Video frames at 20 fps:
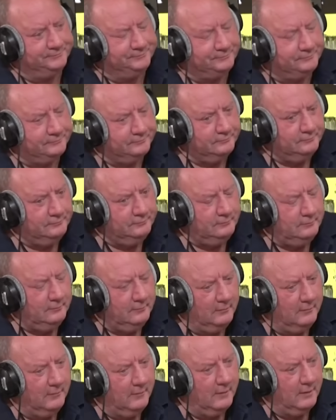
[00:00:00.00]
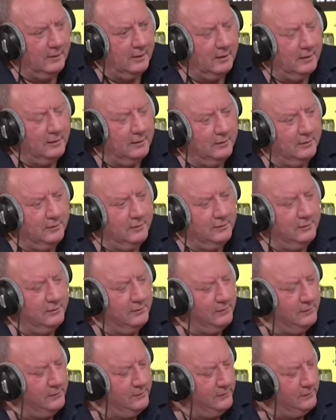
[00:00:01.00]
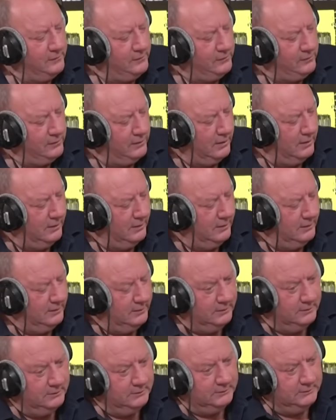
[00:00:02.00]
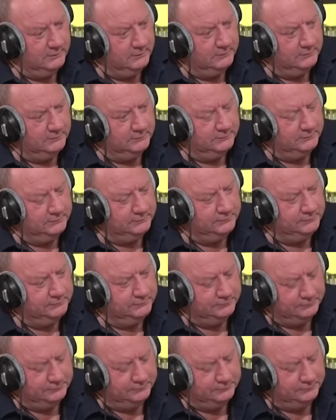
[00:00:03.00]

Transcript: (not speaking)